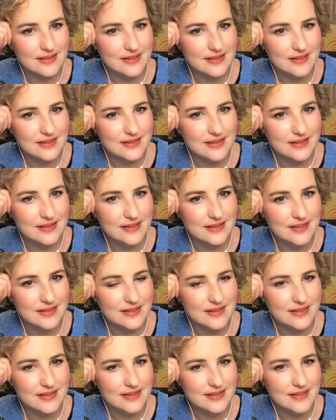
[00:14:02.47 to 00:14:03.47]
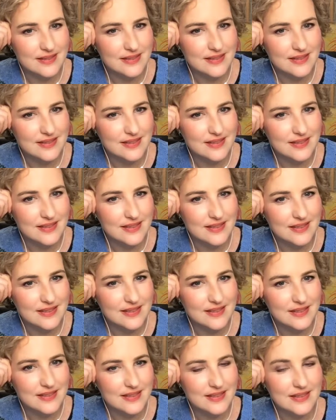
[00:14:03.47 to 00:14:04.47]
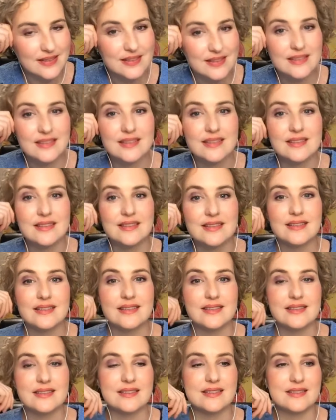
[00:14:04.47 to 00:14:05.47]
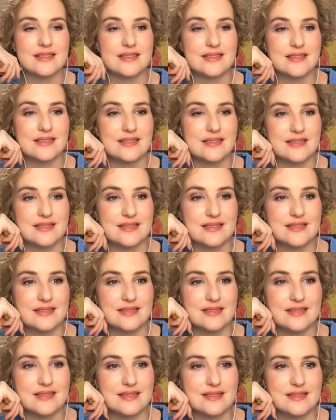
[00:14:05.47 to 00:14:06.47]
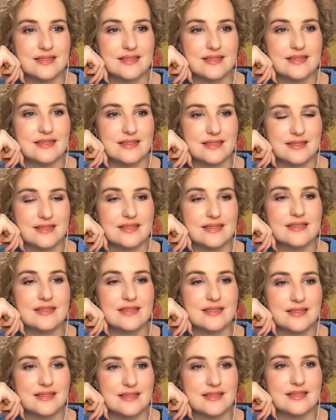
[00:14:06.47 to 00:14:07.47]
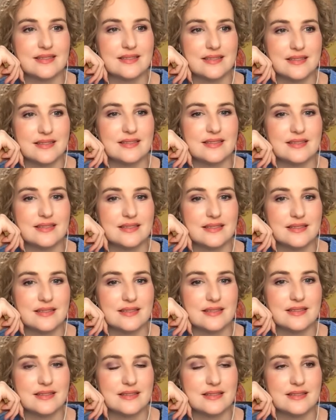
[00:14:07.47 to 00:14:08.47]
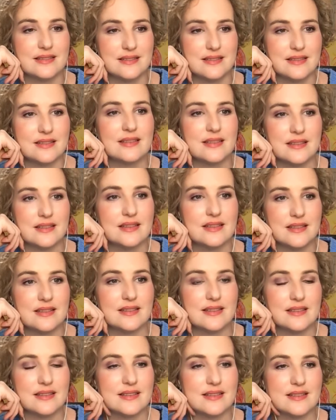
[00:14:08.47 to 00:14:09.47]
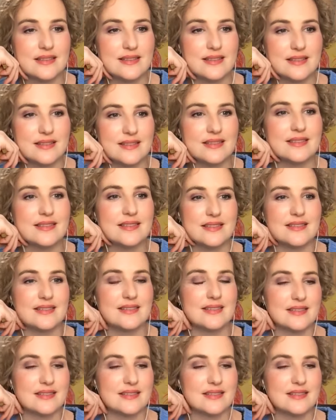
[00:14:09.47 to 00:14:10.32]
(silent)